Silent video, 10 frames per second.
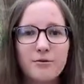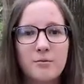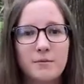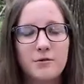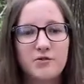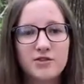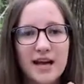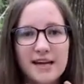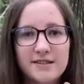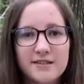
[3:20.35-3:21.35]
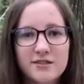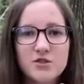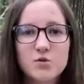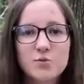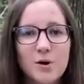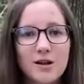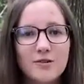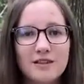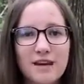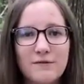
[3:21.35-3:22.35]
or maybe you accidentally
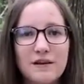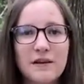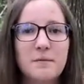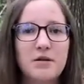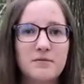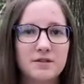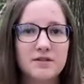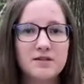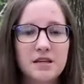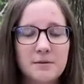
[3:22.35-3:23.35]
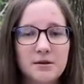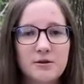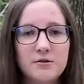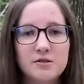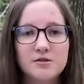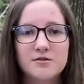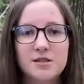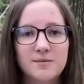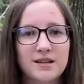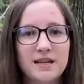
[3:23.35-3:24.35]
swallow that venom and you have a stomach ulcer or
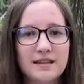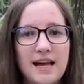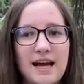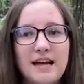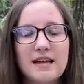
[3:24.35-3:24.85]
something like that,